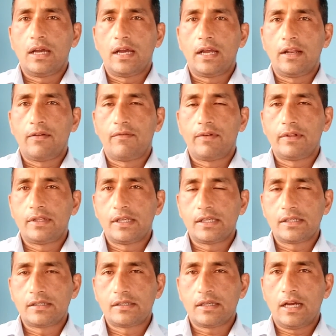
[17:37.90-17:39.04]
And with
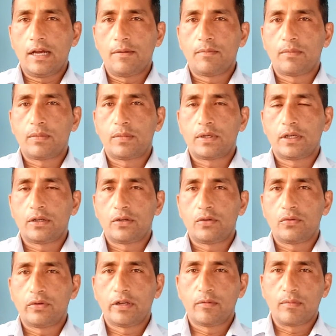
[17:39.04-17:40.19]
this I'm
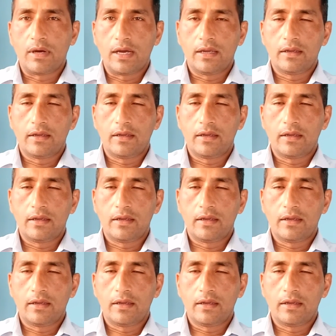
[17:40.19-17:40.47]
concluding